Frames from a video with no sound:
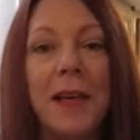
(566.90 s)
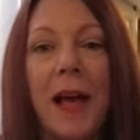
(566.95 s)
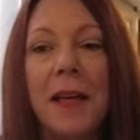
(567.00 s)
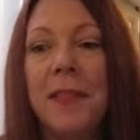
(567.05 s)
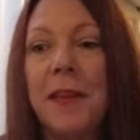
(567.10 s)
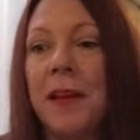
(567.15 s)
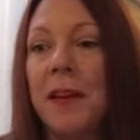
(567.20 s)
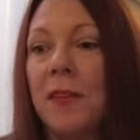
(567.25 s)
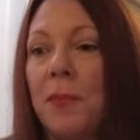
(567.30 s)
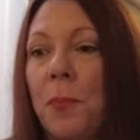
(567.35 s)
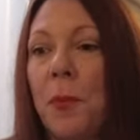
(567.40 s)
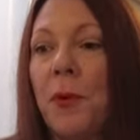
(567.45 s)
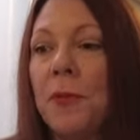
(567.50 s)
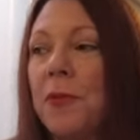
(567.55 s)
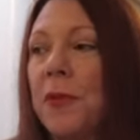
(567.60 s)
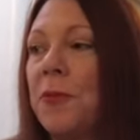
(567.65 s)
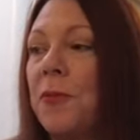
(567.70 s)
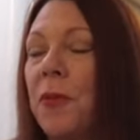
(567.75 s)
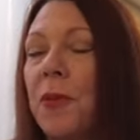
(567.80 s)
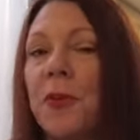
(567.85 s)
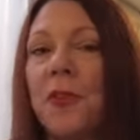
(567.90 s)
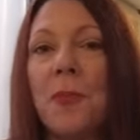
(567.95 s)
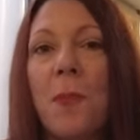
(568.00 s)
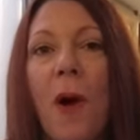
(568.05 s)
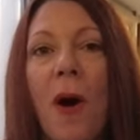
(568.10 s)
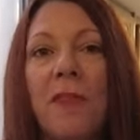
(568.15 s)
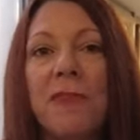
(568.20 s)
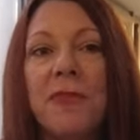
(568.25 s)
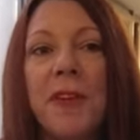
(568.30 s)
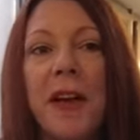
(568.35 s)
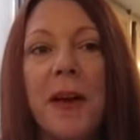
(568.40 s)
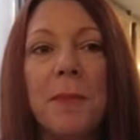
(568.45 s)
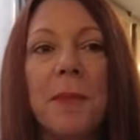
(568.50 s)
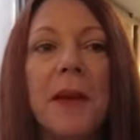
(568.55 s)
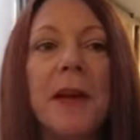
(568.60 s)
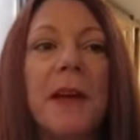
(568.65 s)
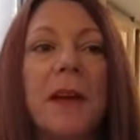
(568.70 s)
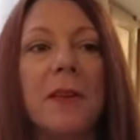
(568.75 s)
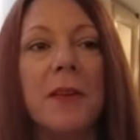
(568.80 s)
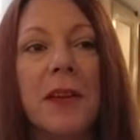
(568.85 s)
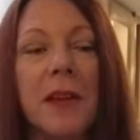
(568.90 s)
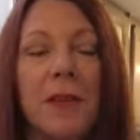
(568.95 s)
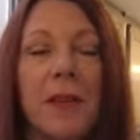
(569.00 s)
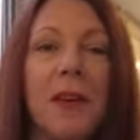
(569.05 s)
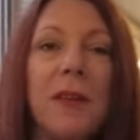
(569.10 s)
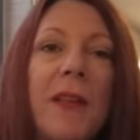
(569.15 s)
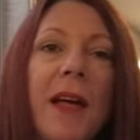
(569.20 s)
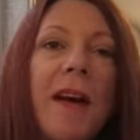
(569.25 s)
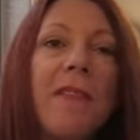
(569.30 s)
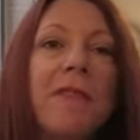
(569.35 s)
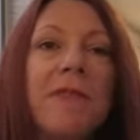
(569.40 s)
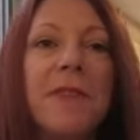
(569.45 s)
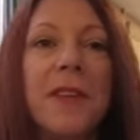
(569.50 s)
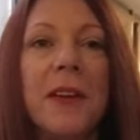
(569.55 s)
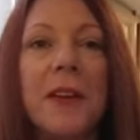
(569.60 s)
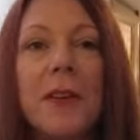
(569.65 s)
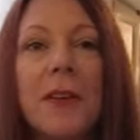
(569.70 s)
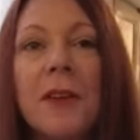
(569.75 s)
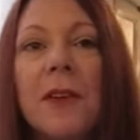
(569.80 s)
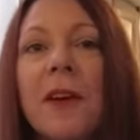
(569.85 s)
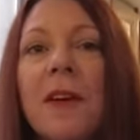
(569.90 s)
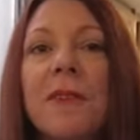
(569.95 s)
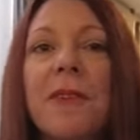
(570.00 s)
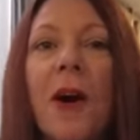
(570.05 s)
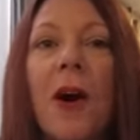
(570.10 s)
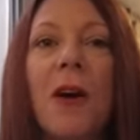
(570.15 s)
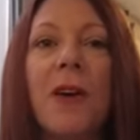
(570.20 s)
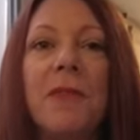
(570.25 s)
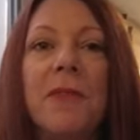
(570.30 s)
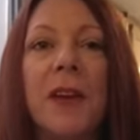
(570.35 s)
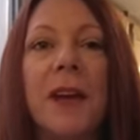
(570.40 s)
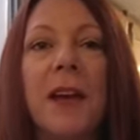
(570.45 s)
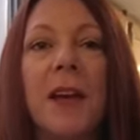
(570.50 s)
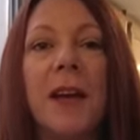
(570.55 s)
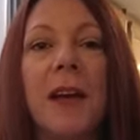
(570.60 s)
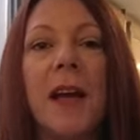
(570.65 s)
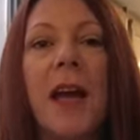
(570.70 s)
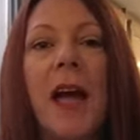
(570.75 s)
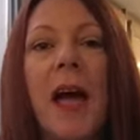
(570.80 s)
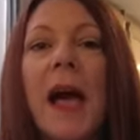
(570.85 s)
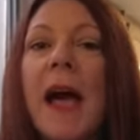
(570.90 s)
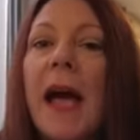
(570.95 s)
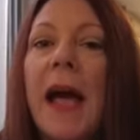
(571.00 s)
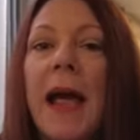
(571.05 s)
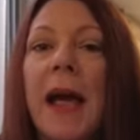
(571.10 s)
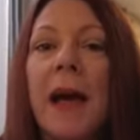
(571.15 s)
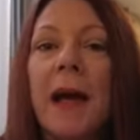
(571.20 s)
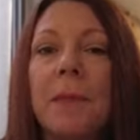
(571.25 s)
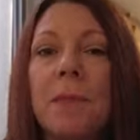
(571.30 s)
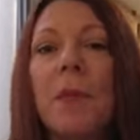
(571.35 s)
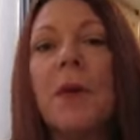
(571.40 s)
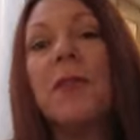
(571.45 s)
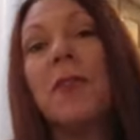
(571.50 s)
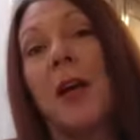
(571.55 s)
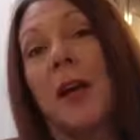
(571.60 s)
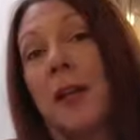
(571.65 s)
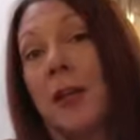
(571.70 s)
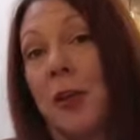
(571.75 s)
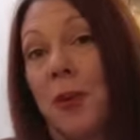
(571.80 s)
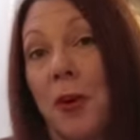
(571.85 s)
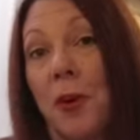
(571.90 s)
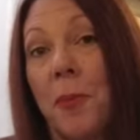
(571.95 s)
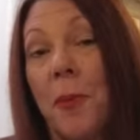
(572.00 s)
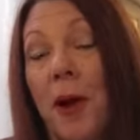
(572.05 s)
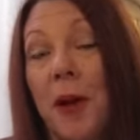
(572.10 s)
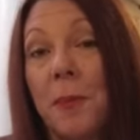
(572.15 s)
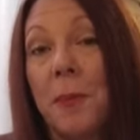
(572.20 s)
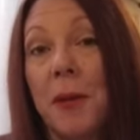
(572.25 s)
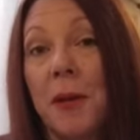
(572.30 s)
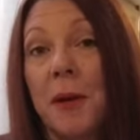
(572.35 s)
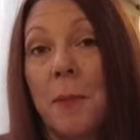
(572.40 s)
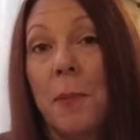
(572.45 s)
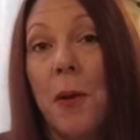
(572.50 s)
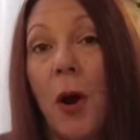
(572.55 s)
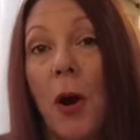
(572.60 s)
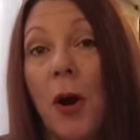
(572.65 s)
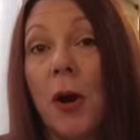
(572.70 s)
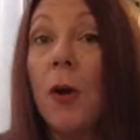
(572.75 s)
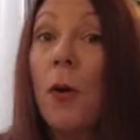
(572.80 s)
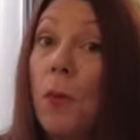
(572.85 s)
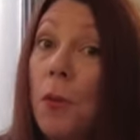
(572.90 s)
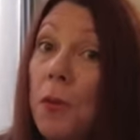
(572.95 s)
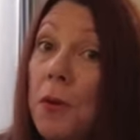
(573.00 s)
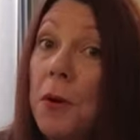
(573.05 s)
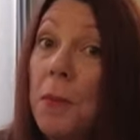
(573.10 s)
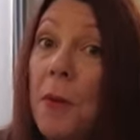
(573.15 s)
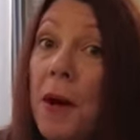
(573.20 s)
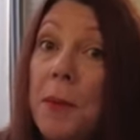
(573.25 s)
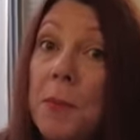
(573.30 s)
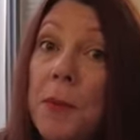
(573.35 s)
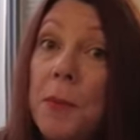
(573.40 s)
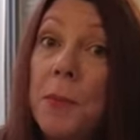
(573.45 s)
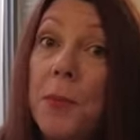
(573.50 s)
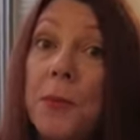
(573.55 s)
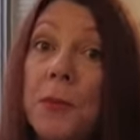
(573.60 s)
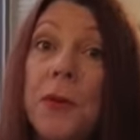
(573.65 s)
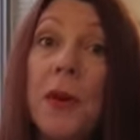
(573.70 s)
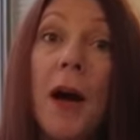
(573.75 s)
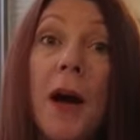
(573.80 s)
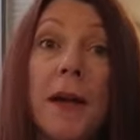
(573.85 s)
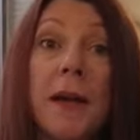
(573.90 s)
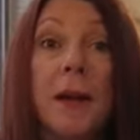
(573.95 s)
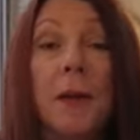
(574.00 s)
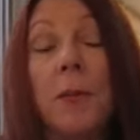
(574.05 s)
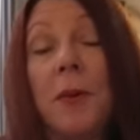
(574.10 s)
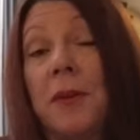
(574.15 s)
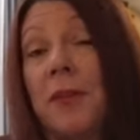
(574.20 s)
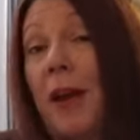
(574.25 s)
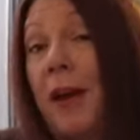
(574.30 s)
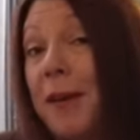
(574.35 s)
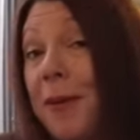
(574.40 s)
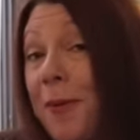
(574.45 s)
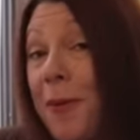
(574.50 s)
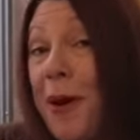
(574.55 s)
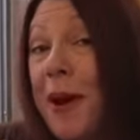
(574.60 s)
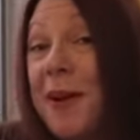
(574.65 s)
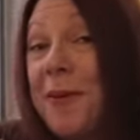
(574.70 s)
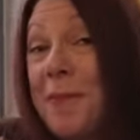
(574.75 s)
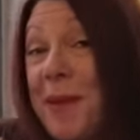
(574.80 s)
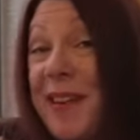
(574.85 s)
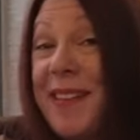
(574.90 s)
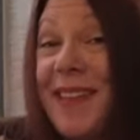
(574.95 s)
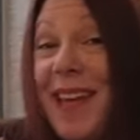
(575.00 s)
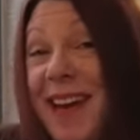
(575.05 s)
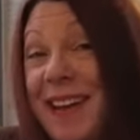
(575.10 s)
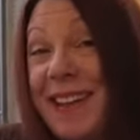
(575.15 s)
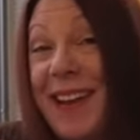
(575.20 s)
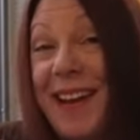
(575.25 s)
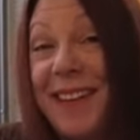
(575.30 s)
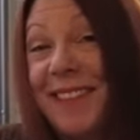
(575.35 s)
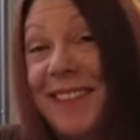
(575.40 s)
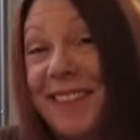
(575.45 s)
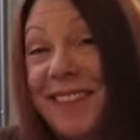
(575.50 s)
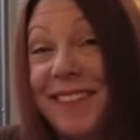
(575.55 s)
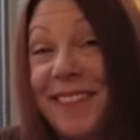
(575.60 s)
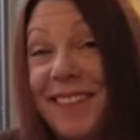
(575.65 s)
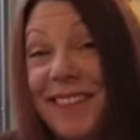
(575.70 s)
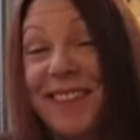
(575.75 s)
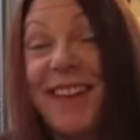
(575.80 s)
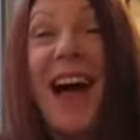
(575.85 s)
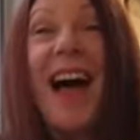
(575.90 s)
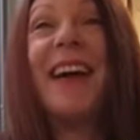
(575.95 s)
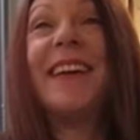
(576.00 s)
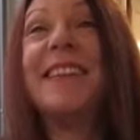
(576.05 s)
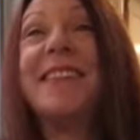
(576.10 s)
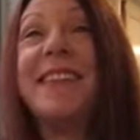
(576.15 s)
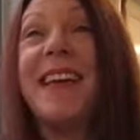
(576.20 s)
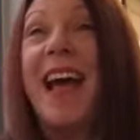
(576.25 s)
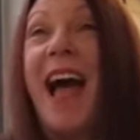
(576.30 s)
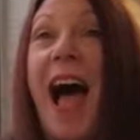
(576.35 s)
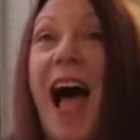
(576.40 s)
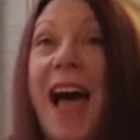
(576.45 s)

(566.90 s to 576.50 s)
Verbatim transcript: I think it's perfect for a small family. It'll get you that feel of RVing, and most likely you're going to probably be in a park, or you might be boondocking, which I can recommend that now too. So I can say